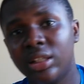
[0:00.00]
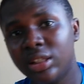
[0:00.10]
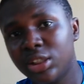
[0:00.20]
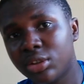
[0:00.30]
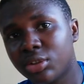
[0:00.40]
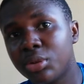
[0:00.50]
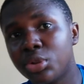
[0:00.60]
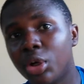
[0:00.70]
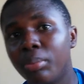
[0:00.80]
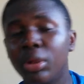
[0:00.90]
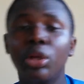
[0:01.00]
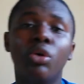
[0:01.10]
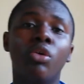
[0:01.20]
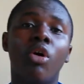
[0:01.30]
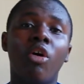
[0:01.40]
description
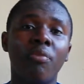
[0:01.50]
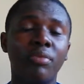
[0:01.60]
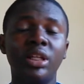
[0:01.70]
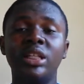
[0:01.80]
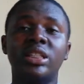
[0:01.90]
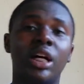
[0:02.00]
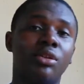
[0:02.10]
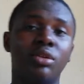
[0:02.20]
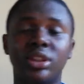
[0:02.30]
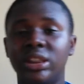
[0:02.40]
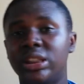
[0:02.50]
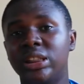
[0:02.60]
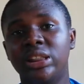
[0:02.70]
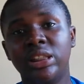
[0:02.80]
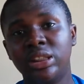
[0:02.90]
below of the
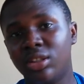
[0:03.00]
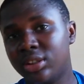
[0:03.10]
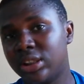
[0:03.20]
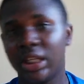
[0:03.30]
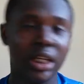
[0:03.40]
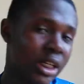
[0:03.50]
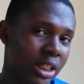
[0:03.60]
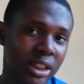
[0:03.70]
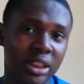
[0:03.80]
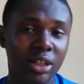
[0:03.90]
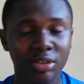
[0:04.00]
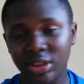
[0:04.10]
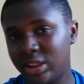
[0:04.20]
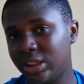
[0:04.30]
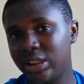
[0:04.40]
Santoscity.tech,
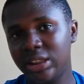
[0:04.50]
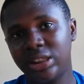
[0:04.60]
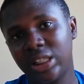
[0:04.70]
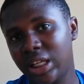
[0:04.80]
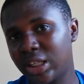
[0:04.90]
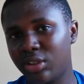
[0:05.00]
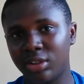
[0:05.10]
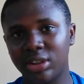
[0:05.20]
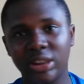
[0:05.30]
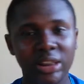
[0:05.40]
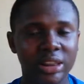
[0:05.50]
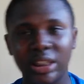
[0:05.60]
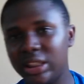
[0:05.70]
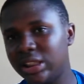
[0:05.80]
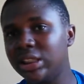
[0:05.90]
Santoscity.tech.tk.
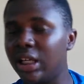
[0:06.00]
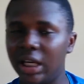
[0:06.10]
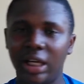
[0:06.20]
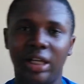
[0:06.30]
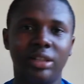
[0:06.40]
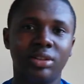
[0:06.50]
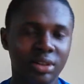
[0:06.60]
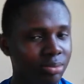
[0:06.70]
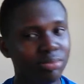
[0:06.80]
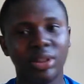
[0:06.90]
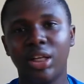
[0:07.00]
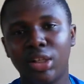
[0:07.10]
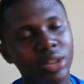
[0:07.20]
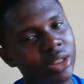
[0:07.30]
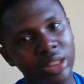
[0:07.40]
You can head
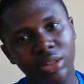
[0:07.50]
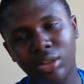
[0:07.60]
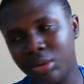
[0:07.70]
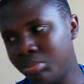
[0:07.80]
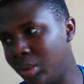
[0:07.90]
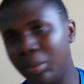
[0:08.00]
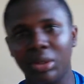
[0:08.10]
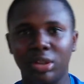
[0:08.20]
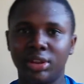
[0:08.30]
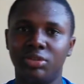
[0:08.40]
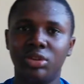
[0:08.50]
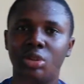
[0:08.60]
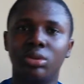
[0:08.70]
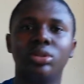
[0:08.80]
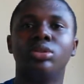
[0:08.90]
on there, or maybe not if you
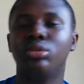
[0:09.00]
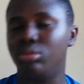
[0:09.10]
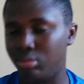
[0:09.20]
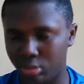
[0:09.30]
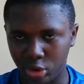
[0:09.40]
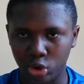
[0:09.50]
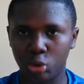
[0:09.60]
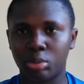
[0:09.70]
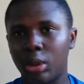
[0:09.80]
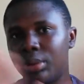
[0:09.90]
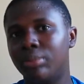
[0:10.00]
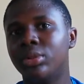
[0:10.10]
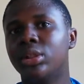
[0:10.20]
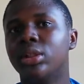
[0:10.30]
don't want to, no problem.